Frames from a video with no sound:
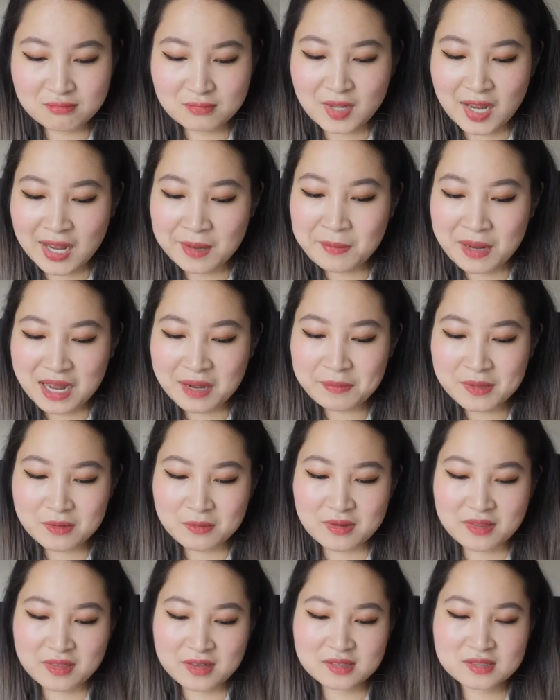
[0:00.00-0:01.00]
I'm happy
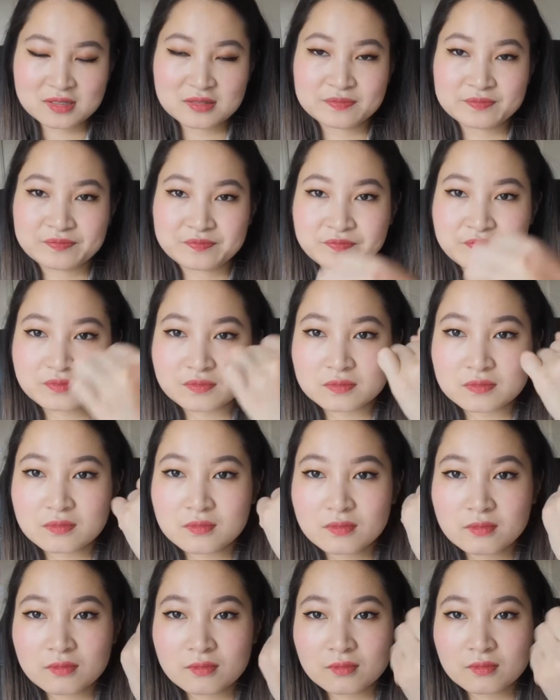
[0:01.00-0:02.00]
with this.
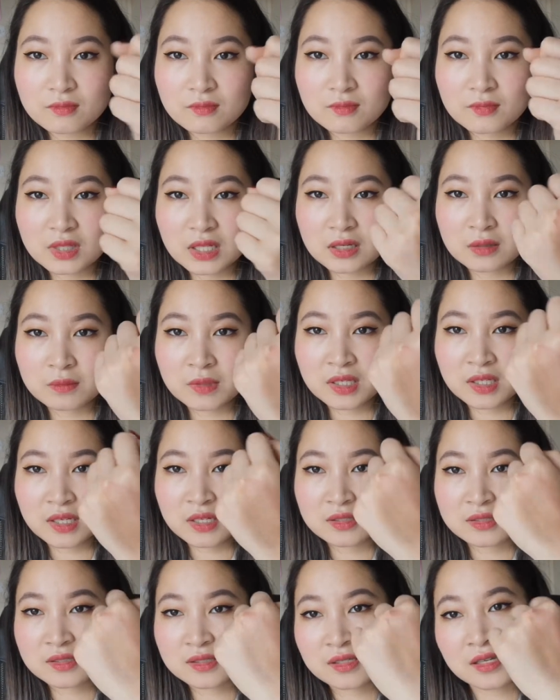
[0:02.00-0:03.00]
I mean,
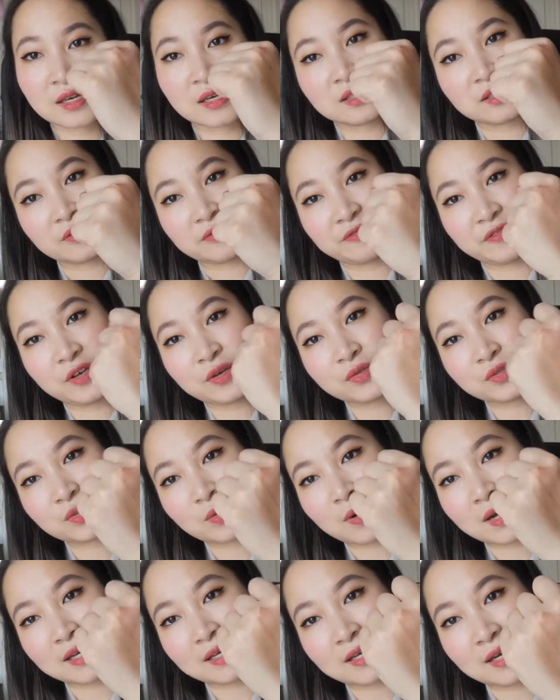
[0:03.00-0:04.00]
it's diffused
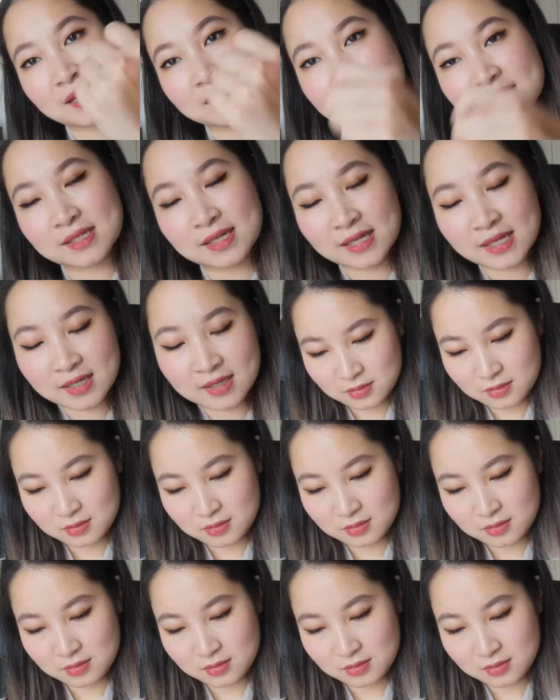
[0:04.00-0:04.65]
quite nicely.